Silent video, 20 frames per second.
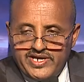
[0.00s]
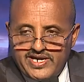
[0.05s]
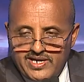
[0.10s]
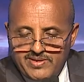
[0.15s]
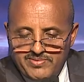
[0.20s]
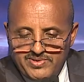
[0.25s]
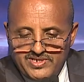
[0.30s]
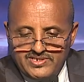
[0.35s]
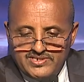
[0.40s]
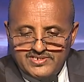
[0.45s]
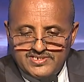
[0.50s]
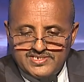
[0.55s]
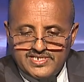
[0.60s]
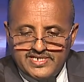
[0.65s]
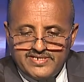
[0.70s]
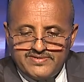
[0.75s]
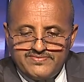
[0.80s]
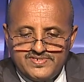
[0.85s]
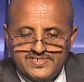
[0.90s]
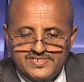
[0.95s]
cabin
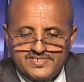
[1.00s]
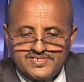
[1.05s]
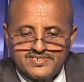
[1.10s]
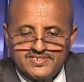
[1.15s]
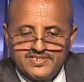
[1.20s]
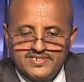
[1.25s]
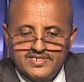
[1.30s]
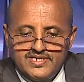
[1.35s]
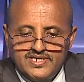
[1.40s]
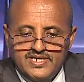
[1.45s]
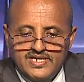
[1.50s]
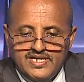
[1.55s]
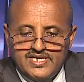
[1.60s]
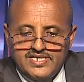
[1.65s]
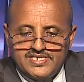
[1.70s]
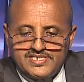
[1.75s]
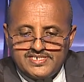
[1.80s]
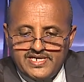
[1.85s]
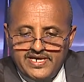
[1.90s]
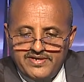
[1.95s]
service,
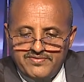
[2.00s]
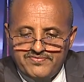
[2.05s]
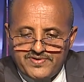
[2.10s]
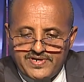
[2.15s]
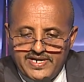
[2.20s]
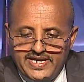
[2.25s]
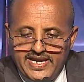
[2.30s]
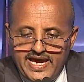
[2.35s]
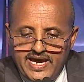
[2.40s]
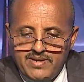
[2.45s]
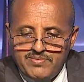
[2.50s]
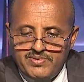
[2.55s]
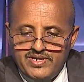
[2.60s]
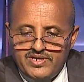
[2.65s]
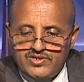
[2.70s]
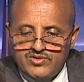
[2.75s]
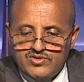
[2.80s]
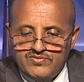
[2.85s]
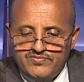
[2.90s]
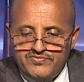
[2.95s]
safe, reliable,
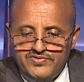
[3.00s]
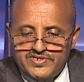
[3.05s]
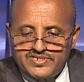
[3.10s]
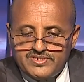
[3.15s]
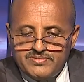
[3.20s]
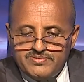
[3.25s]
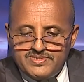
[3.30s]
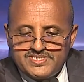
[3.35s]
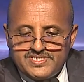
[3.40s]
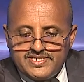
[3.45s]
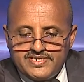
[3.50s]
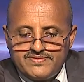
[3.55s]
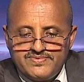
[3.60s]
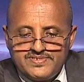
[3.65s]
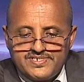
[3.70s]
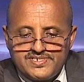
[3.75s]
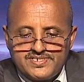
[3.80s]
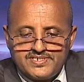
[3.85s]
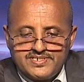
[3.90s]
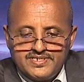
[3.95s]
and comfortable
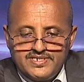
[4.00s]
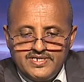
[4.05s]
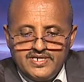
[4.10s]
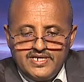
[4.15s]
service,